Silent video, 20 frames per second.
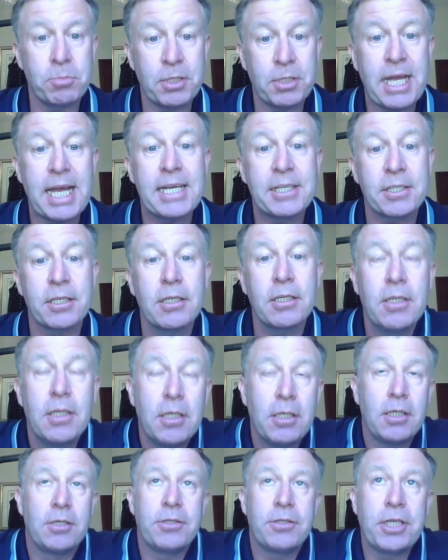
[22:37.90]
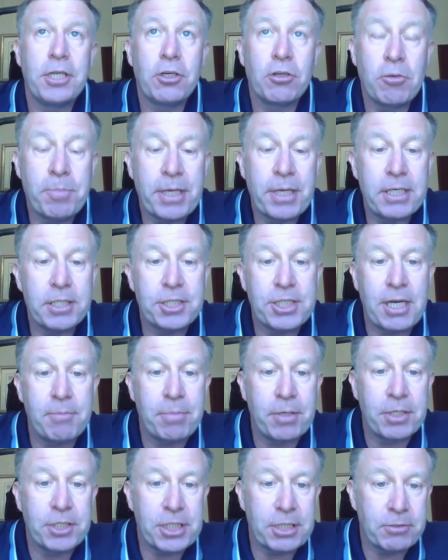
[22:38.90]
a double-header, the European
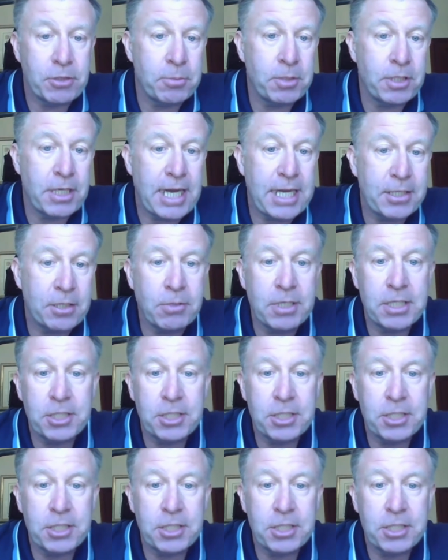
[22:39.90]
Championship double-header,